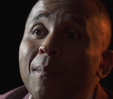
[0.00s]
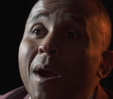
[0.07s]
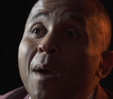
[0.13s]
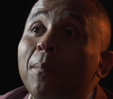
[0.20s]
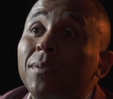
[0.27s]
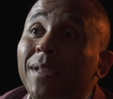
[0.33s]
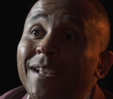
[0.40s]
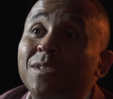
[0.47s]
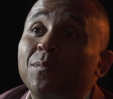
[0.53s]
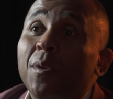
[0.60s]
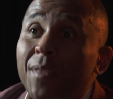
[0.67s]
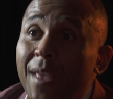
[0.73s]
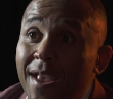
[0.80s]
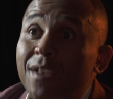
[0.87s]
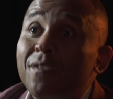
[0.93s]
a place
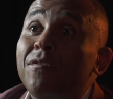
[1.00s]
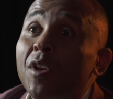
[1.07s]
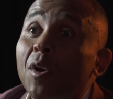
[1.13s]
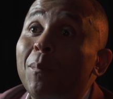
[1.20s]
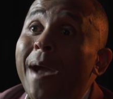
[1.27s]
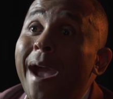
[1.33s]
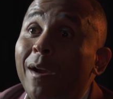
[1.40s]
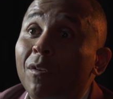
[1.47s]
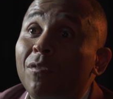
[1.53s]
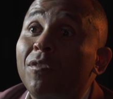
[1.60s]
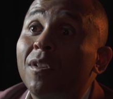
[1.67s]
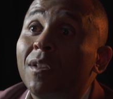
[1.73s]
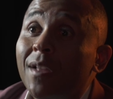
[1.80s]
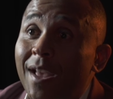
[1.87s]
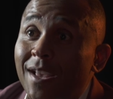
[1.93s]
where they can feel
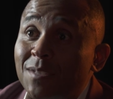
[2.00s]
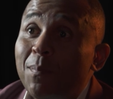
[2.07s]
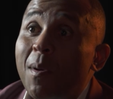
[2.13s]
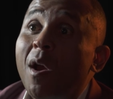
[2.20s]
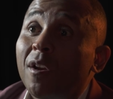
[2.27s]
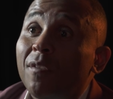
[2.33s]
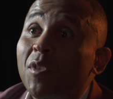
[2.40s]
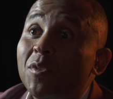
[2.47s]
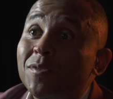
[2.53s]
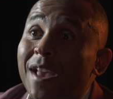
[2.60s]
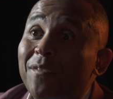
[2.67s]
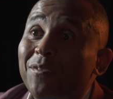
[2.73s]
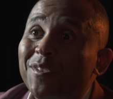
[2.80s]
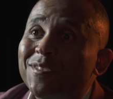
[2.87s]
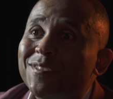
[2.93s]
powerful as part of those
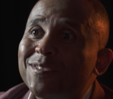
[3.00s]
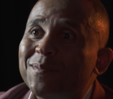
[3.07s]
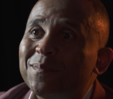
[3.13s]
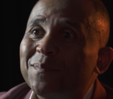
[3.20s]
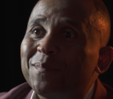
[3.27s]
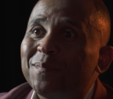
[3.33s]
efforts.